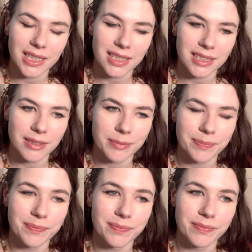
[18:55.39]

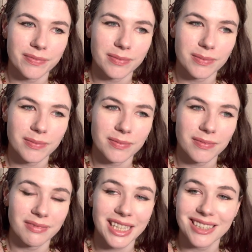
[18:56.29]

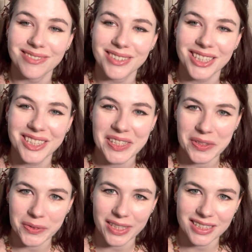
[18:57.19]
Yeah, I'll see
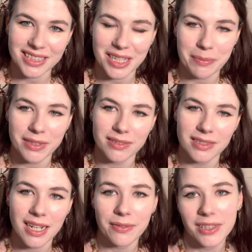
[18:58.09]
you next time, and
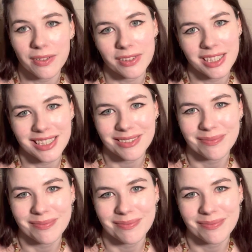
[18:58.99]
have a lovely day.